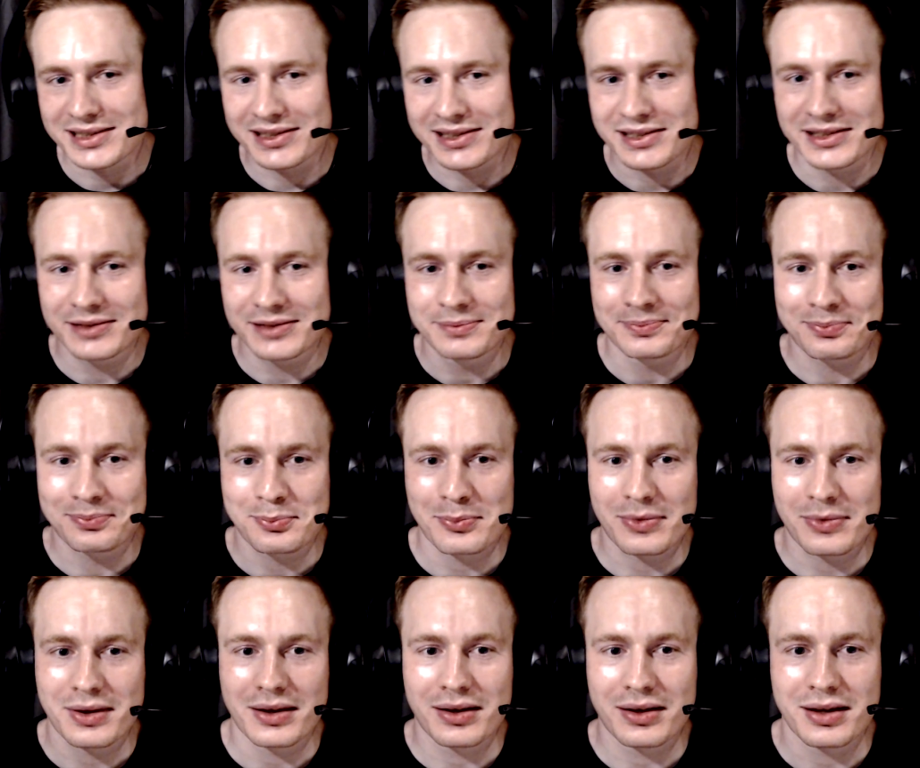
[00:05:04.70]
year,
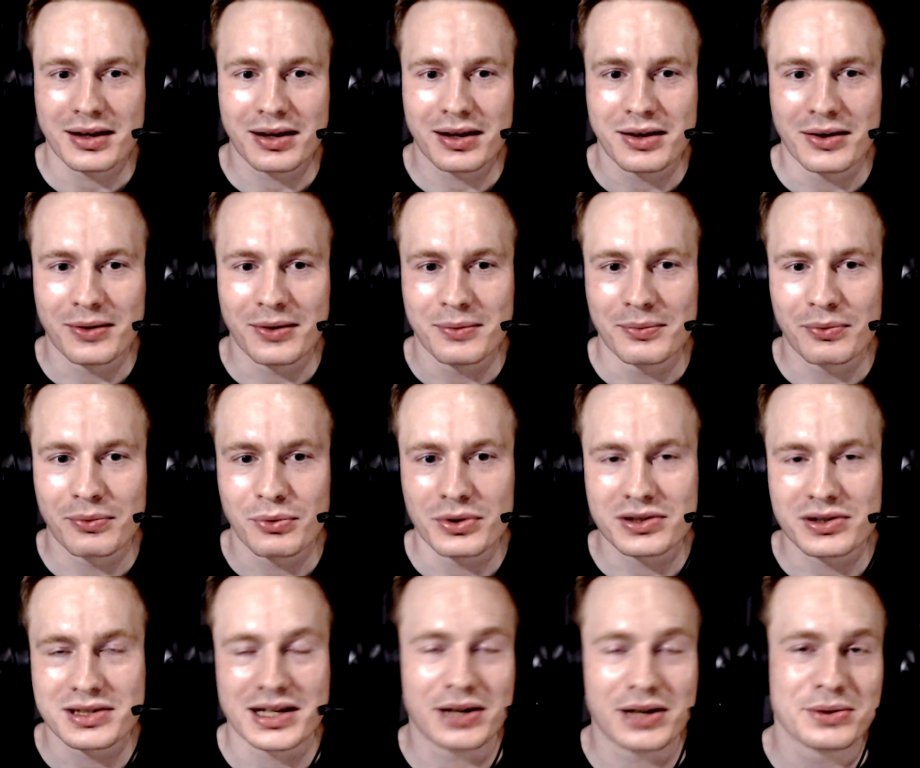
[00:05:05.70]
who has
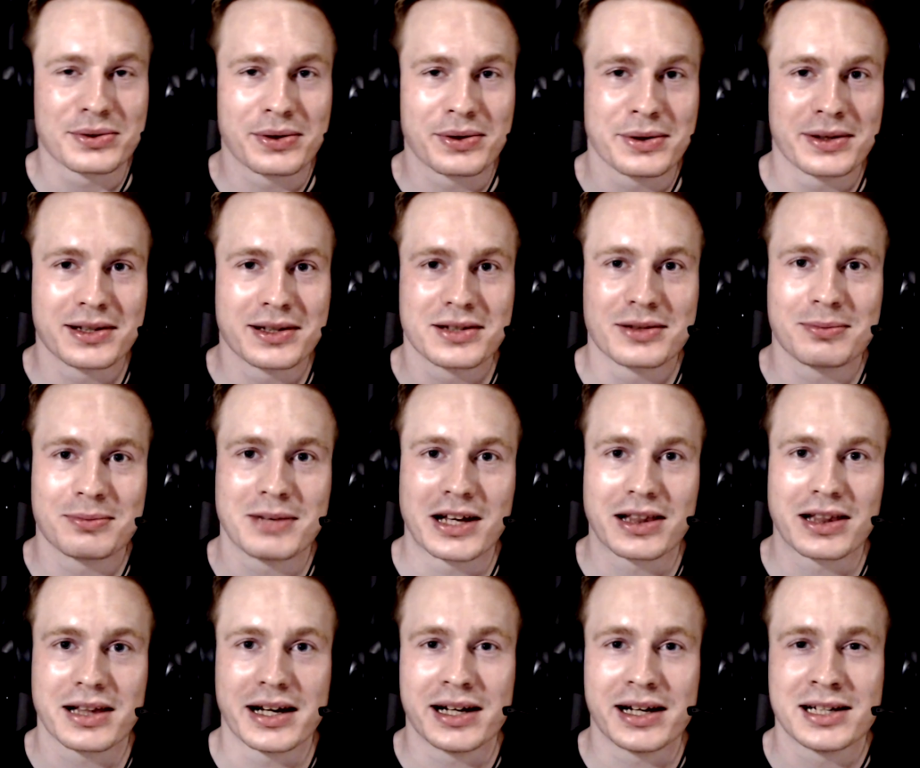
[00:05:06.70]
now turned into Mad
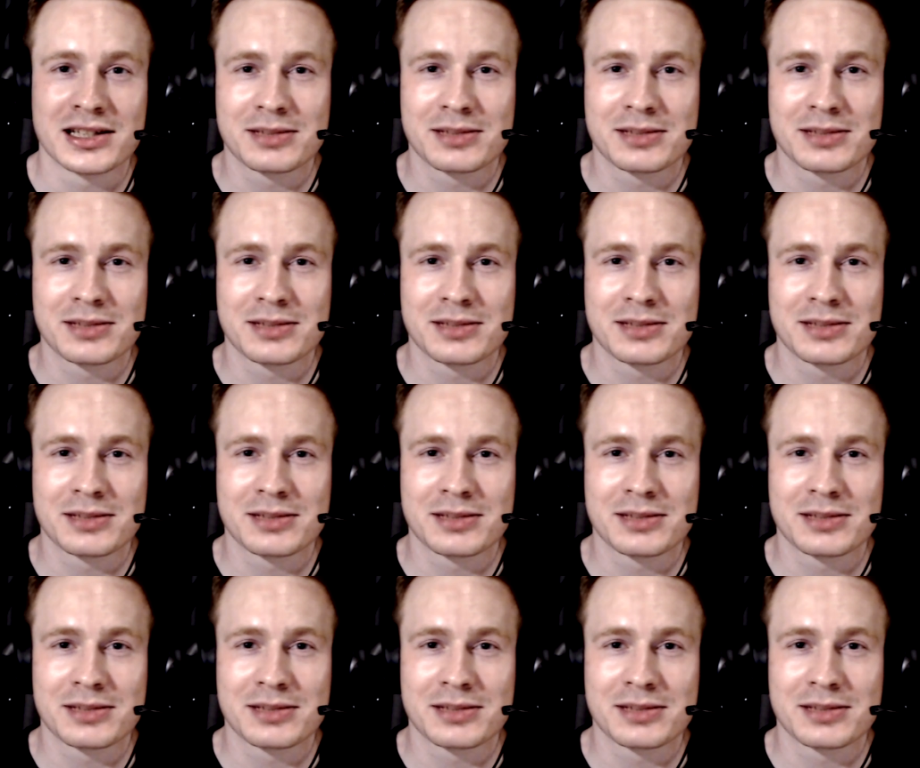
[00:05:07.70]
Lions,